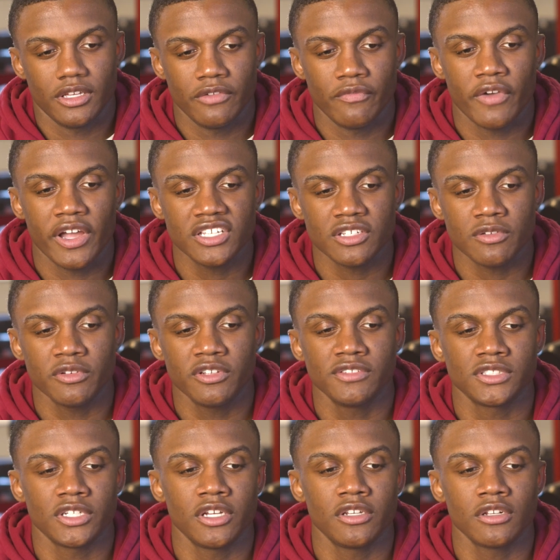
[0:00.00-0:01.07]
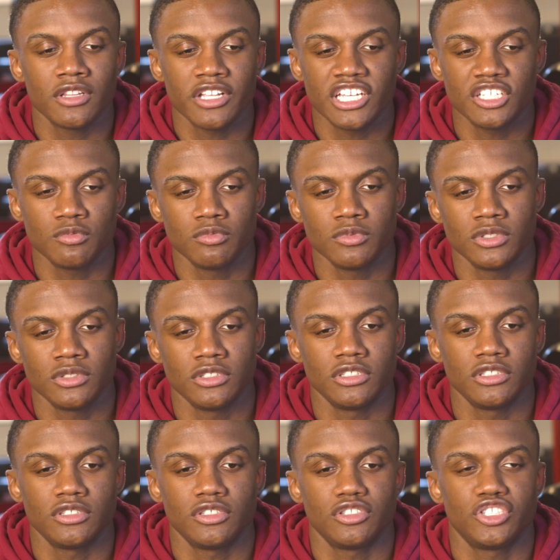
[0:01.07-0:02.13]
Advice I would give to underclassmen
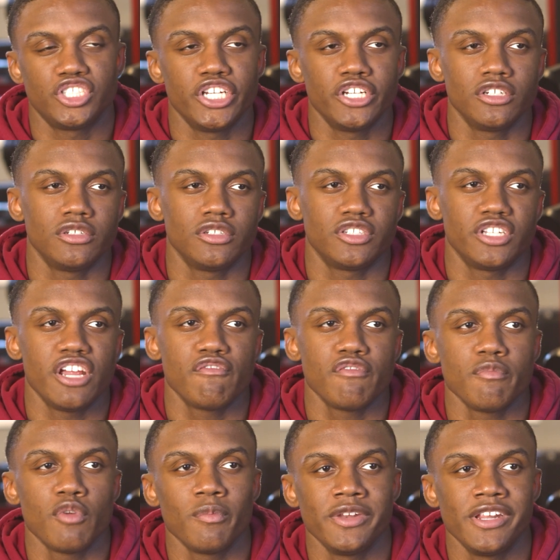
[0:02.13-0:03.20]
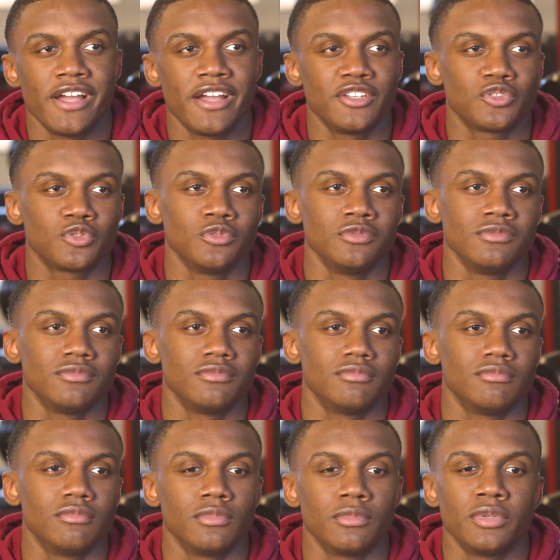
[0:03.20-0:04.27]
is cherish every moment in high school
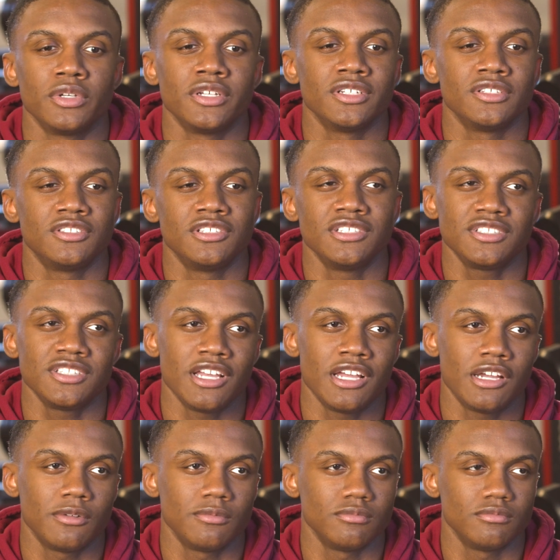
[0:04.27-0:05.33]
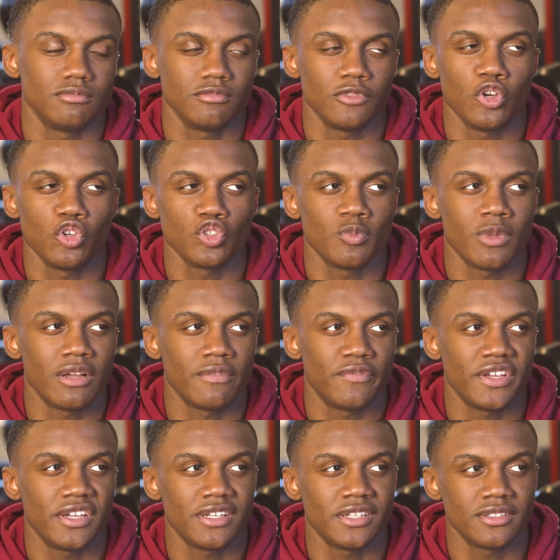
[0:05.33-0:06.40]
because this time goes by
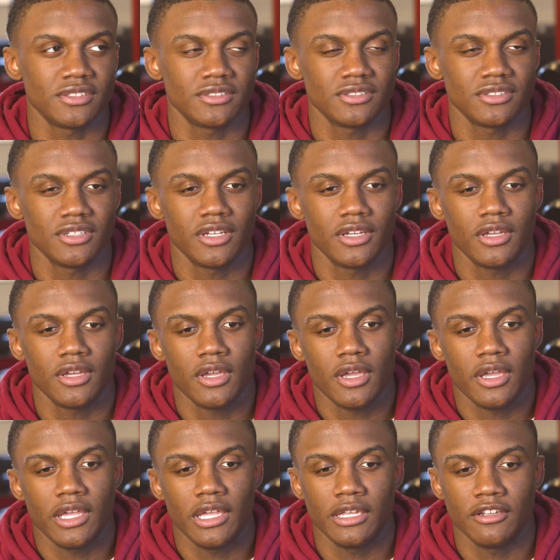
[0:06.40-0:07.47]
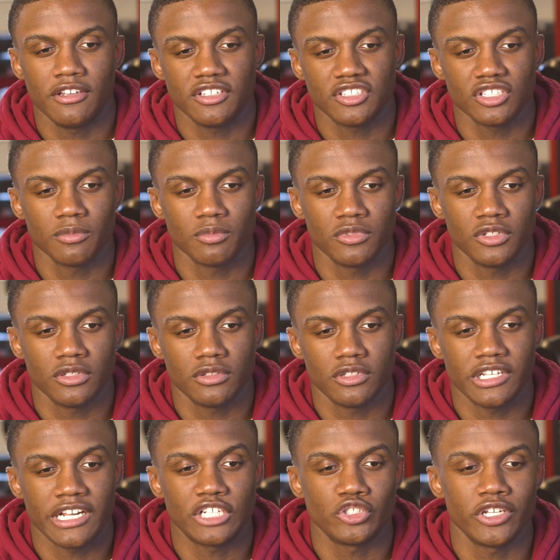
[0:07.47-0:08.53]
fast. And that's something
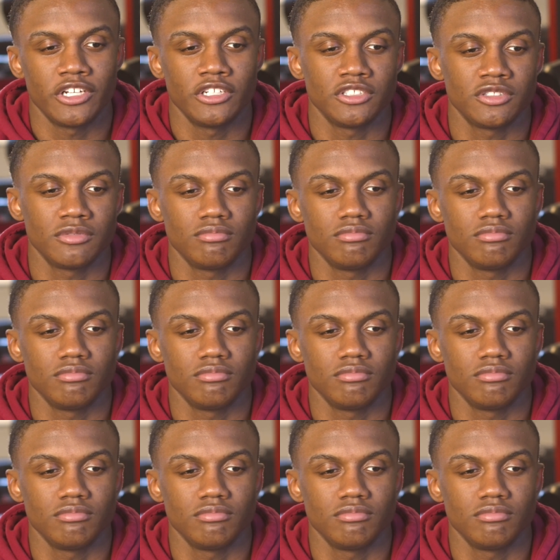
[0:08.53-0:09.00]
that I try to